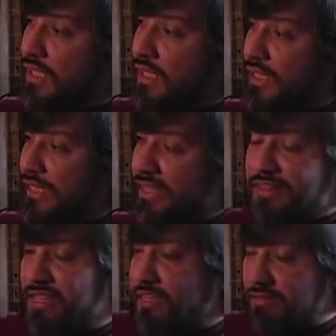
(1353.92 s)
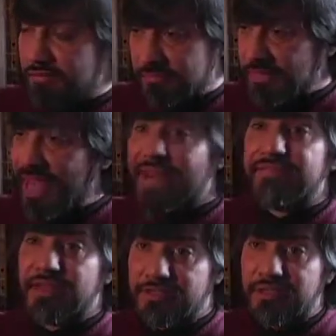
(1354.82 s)
And I didn't have
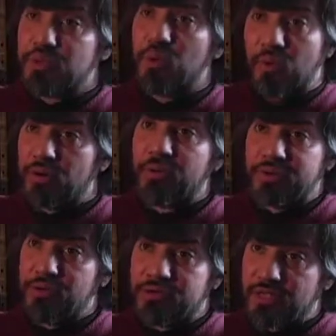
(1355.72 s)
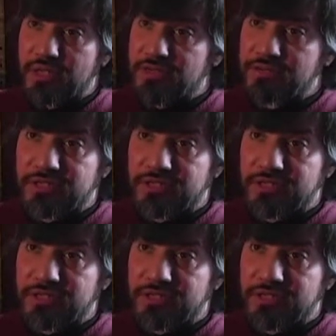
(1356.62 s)
the idea to work with new sounds.